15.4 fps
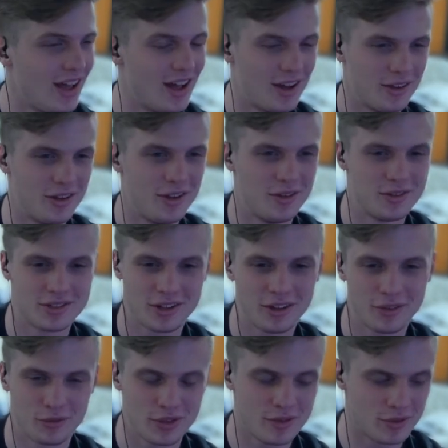It was all
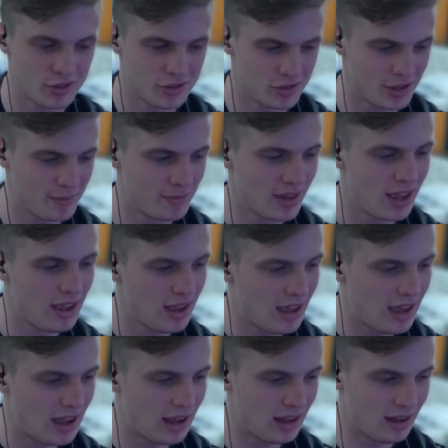a fever dream,
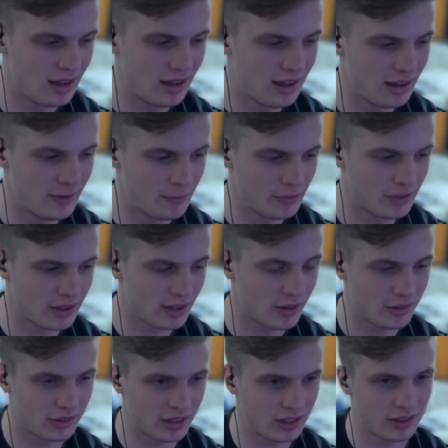and I
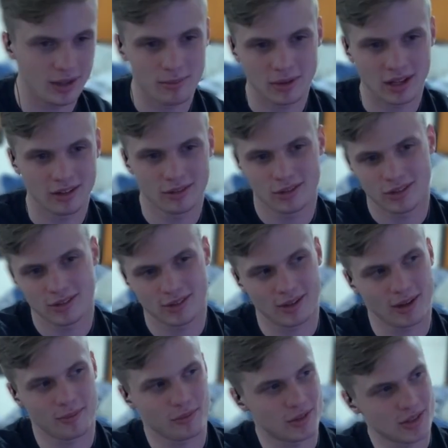was like, hey man,
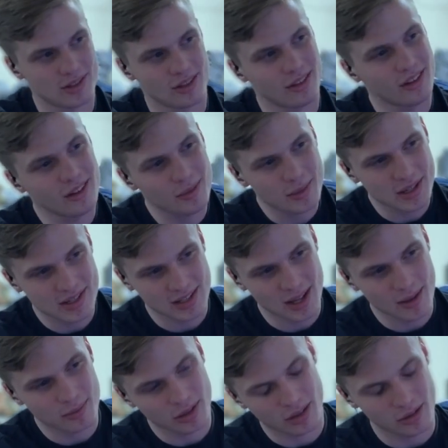I'm just a little bit
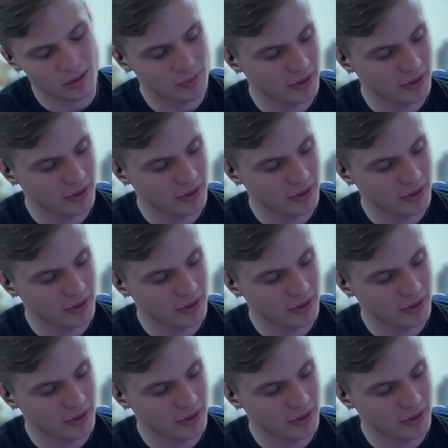skeptical.